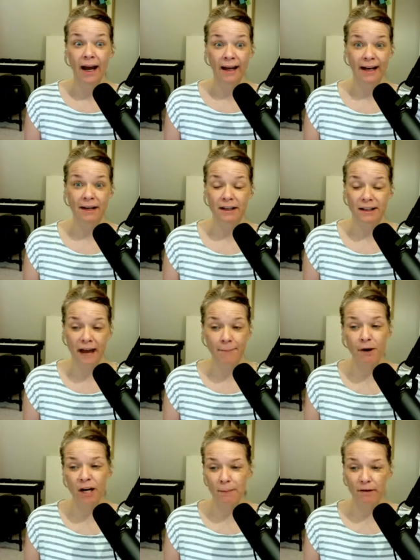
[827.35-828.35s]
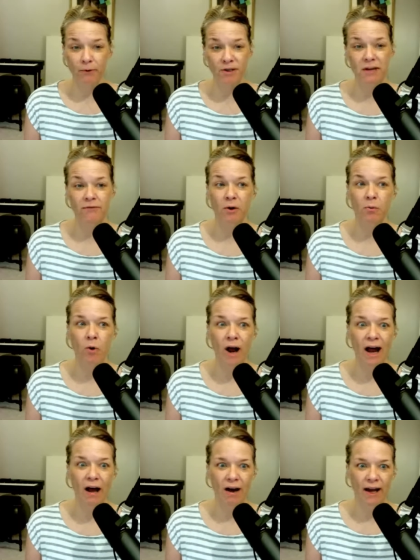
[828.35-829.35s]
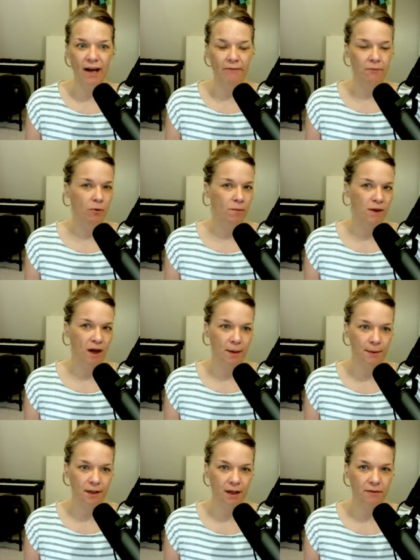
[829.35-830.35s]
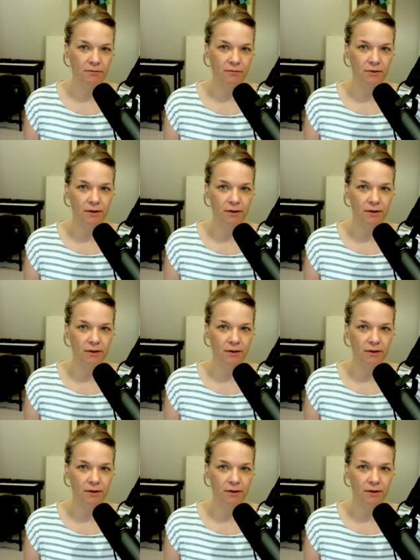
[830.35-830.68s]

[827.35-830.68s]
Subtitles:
And that part of my voice, I felt, wow, I haven't warmed that up enough.